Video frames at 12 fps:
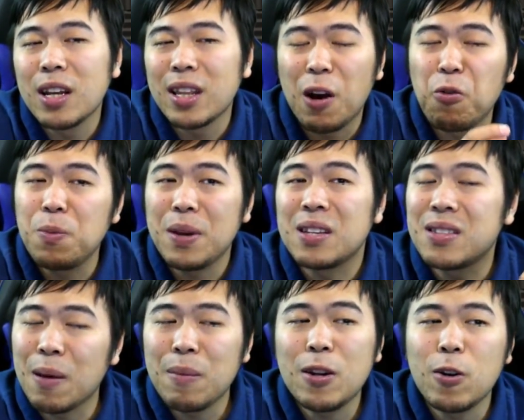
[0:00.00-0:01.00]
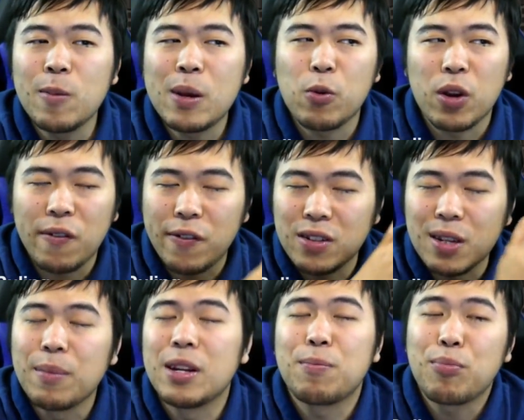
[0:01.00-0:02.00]
That would be a Semi-Nomi, where if you
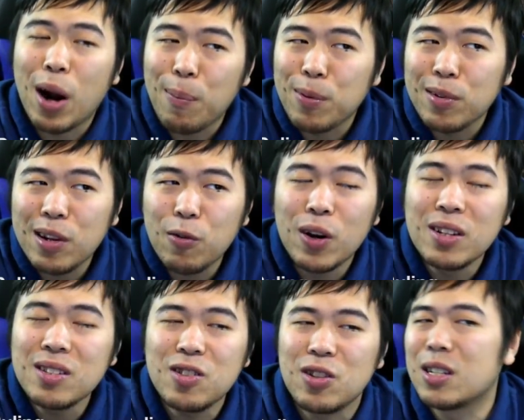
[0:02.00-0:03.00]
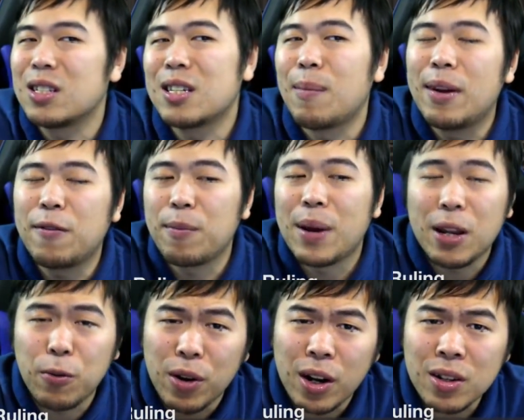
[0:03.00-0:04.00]
summoned it properly once, you can summon it from
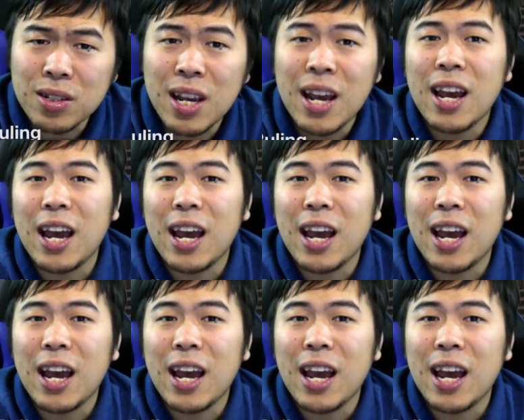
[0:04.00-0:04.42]
anywhere else.